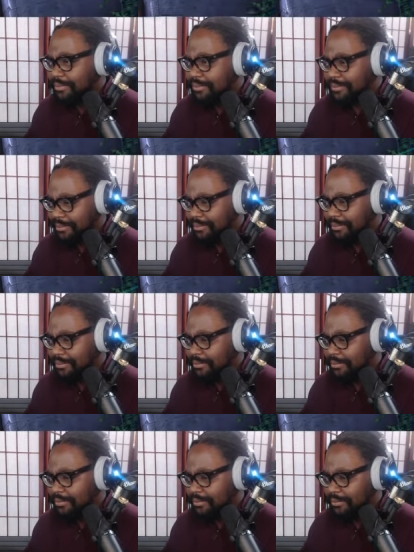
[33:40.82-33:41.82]

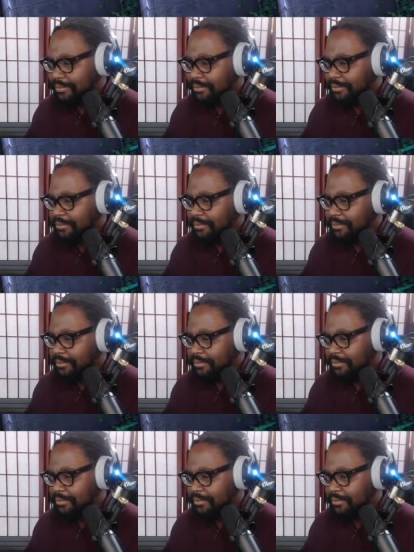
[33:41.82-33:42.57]
Nobody speaks.